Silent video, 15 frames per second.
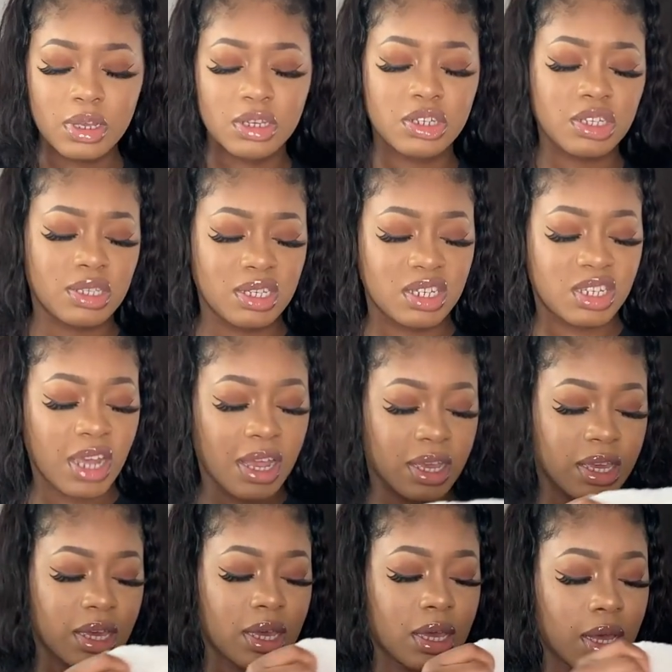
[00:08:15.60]
It's just this
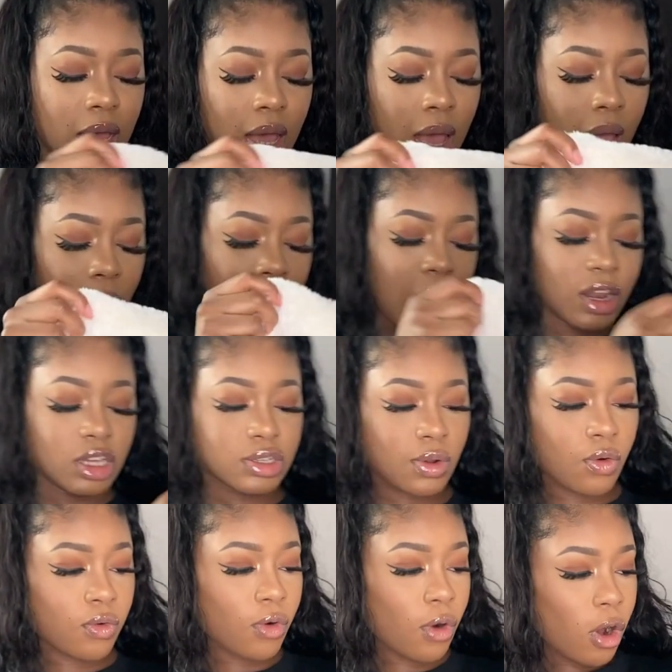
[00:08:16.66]
jacket, and it's
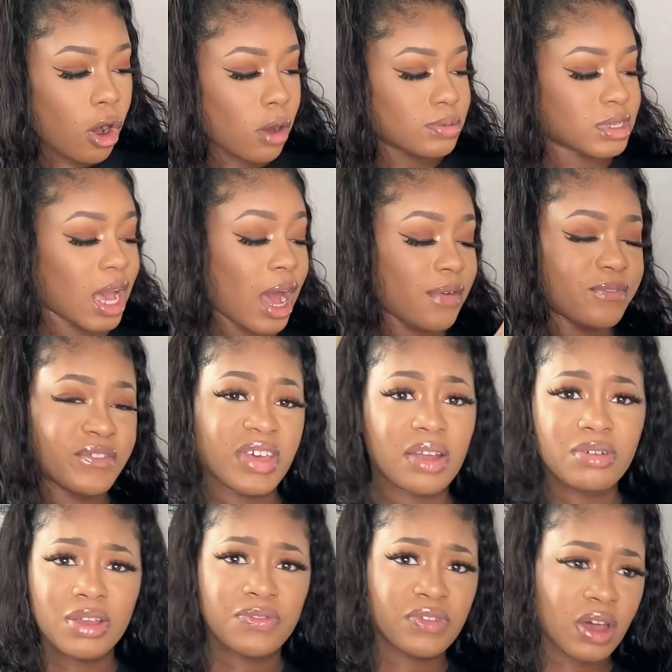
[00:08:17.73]
cropped and
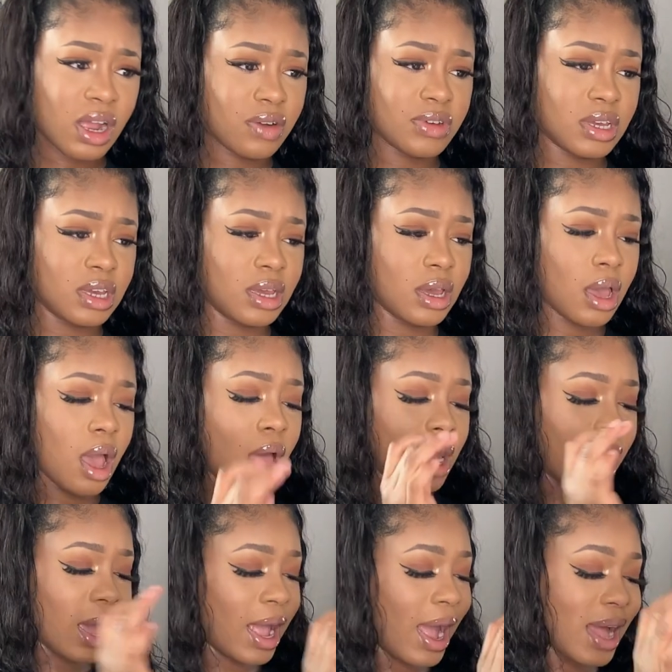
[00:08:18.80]
very furry.
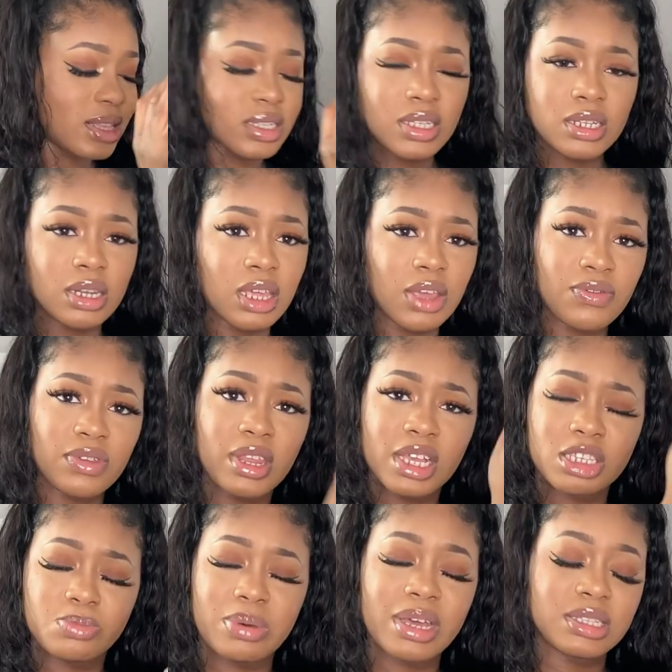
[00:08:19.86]
Like, I didn't even
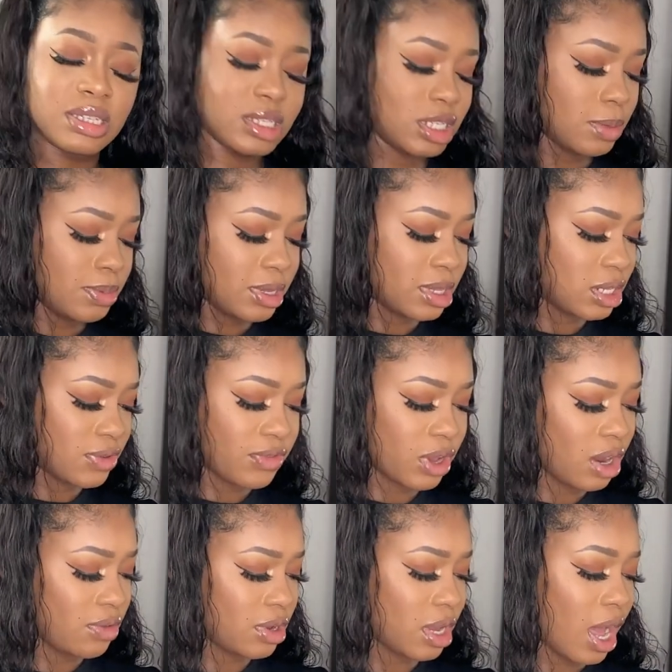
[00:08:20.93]
expect it to be this
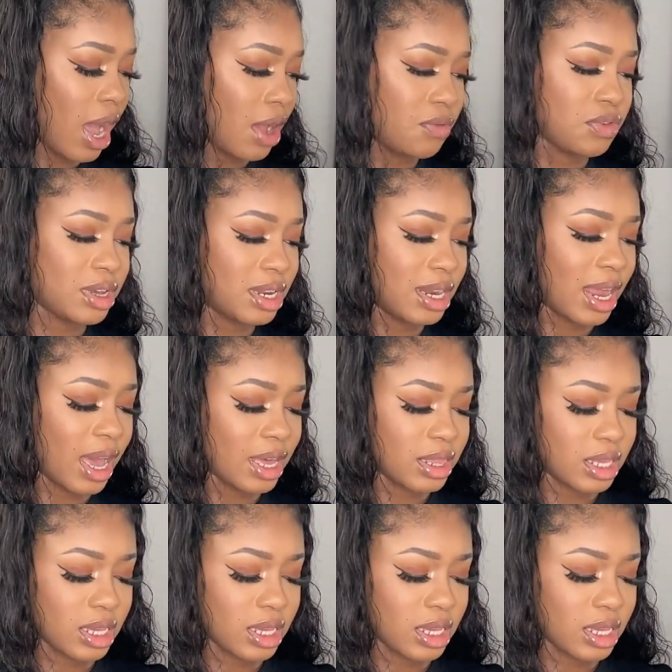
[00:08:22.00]
furry. I really like